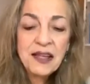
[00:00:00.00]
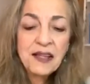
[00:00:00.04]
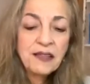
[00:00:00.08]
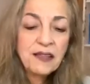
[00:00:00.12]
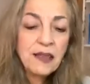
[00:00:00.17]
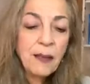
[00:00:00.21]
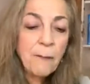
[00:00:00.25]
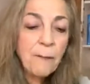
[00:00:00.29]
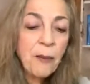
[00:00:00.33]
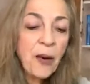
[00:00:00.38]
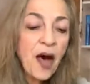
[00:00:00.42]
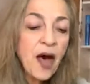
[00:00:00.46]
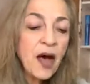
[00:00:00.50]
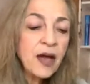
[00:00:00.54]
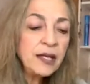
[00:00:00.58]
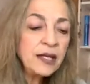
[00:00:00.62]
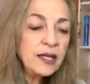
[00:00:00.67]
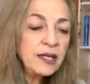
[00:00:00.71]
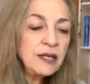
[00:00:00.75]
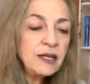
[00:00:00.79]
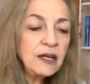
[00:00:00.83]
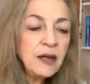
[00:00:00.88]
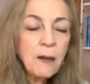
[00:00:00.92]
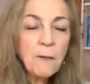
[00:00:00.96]
the
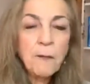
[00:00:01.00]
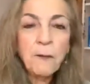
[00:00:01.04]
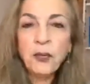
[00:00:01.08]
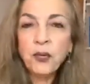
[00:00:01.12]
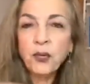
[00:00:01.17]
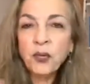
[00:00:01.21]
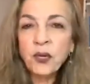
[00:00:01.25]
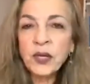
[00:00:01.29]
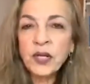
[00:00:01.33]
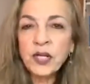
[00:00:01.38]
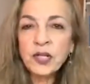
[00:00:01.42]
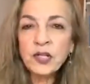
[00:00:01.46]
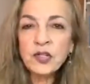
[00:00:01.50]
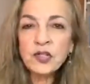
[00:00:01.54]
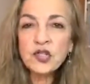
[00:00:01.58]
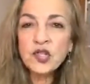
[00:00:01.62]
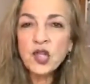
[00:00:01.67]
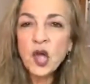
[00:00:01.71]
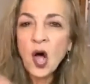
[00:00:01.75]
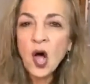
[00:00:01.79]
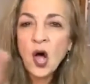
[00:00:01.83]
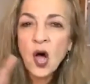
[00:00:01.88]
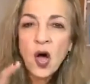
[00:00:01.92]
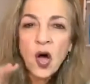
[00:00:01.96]
body
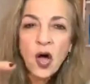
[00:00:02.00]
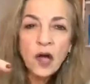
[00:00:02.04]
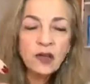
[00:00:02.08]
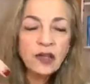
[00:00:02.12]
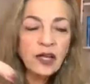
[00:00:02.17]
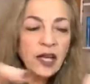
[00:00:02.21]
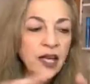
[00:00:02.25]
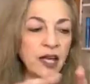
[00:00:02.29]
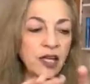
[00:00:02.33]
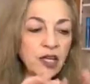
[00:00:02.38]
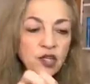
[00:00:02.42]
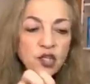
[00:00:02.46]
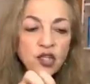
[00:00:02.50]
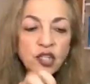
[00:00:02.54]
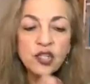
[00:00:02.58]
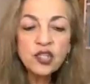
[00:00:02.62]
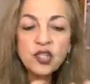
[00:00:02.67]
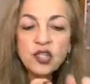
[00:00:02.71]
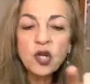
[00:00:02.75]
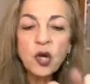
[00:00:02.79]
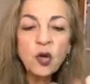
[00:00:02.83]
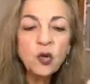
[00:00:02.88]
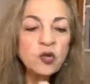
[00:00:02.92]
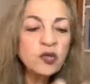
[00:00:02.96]
brings, it
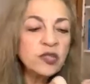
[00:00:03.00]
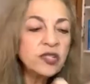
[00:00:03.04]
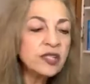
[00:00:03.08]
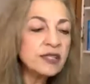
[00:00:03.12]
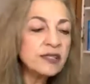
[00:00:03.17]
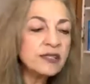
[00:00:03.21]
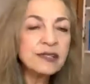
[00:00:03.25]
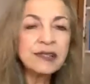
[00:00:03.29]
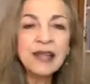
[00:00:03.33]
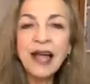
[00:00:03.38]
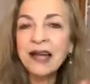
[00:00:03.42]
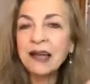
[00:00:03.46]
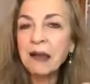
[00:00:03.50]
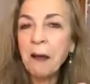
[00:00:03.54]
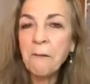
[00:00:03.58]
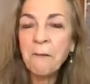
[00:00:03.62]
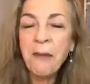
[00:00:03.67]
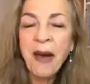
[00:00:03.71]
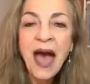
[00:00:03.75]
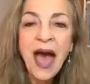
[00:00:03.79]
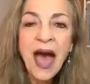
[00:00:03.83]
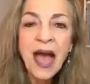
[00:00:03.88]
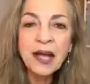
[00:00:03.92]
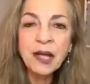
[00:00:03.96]
just goes in like a
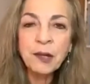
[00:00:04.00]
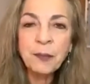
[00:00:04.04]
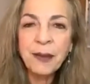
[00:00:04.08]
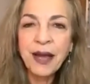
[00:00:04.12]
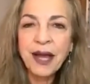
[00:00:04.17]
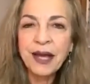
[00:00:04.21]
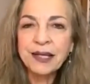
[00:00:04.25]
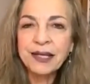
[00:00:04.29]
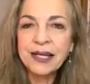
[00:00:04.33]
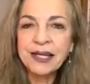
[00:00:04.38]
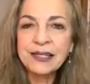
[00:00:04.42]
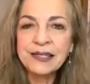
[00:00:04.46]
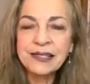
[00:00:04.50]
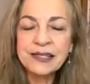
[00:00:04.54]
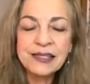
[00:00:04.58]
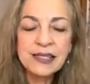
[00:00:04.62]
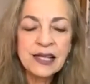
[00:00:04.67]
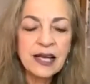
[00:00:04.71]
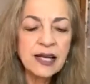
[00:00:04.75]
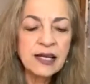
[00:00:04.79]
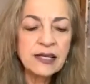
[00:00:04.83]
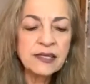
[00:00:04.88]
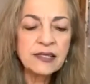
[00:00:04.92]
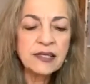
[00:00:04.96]
Pac-Man and
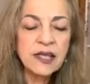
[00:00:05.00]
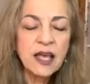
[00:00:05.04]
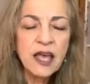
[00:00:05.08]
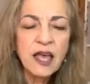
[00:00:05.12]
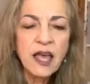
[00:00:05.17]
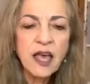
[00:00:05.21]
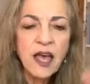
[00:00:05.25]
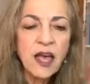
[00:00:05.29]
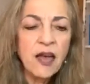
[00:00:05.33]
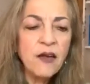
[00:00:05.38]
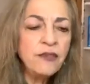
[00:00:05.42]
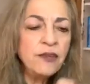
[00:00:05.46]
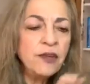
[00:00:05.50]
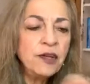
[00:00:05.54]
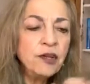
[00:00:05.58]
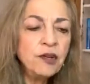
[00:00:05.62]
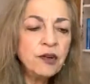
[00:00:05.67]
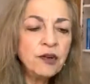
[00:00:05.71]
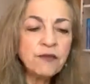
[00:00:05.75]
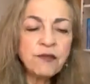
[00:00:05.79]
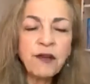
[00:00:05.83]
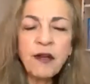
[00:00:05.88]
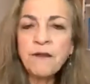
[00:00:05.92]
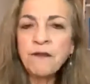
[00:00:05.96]
says, every
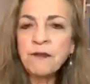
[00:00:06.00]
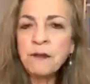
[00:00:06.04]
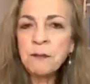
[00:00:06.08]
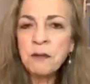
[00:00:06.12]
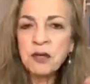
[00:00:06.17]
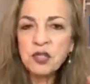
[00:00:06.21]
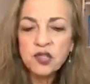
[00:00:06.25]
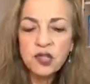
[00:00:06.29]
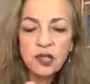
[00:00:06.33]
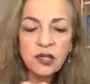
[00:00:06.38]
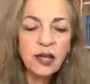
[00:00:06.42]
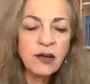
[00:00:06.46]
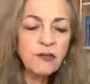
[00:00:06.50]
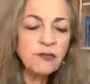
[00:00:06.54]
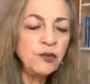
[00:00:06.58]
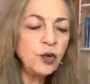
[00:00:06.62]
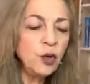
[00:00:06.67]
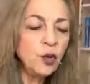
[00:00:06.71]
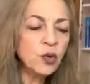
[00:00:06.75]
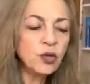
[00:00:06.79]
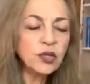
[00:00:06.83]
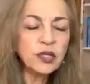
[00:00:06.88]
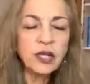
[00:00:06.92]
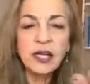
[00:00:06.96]
nerve, every muscle, every
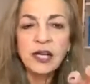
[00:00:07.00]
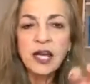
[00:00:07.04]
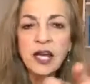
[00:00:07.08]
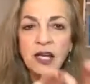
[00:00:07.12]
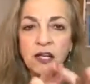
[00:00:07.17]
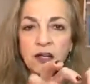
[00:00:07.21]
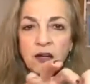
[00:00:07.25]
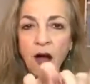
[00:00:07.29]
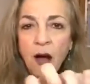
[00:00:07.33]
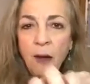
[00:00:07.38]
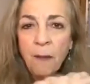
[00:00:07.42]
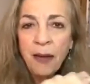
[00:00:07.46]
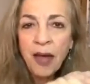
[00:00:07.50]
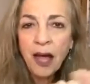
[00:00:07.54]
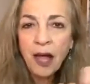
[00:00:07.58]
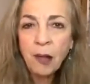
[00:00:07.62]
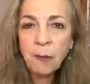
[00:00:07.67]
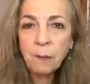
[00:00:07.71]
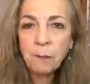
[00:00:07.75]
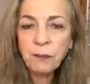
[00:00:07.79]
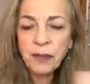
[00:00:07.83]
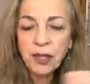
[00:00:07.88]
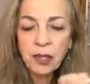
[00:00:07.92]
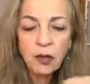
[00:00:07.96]
organ, come
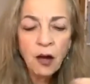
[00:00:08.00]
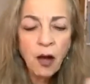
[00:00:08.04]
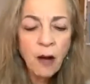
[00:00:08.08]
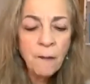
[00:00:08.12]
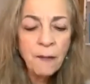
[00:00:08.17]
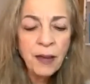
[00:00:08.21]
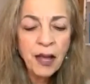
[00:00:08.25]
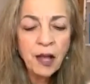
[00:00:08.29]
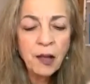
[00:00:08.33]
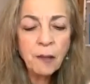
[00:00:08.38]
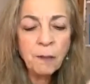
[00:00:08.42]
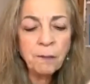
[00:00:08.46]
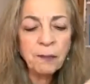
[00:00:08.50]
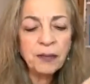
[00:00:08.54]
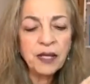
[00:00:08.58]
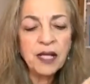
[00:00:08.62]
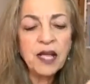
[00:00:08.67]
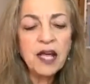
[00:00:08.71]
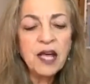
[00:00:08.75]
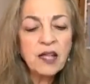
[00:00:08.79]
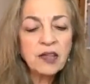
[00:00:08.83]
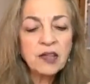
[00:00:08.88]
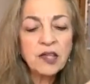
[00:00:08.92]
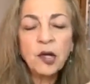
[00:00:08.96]
help me, come help
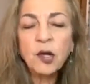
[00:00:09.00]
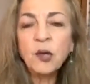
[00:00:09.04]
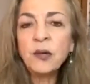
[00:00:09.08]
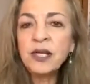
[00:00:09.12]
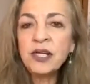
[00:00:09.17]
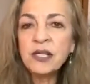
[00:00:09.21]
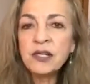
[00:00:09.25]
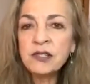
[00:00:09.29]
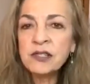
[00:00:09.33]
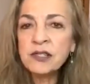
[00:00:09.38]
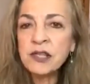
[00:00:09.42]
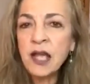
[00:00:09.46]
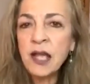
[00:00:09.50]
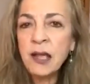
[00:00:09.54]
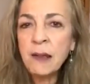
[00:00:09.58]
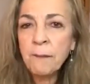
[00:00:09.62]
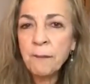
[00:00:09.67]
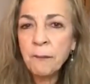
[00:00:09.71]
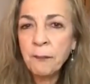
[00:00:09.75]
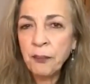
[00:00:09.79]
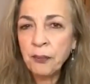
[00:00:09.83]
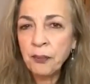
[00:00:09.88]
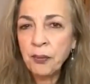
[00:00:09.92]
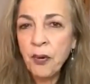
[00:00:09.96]
me. There is a
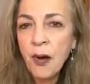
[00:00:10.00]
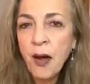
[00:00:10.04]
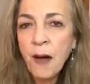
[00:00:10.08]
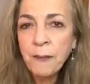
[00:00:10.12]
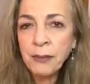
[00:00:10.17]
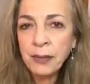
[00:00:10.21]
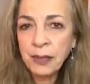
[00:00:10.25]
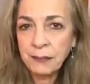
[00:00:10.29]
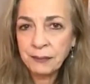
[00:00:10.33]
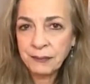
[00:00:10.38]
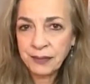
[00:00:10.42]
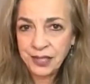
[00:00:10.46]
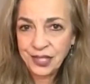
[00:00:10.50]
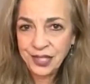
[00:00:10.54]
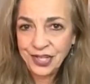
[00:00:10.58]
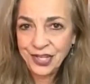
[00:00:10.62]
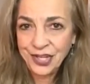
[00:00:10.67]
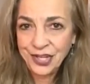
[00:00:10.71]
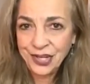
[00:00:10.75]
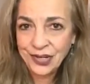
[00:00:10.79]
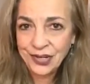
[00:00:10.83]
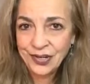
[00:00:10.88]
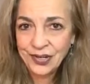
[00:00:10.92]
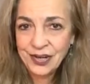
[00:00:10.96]
problem
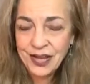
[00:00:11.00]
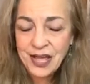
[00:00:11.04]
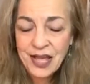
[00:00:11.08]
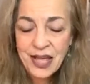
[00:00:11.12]
here.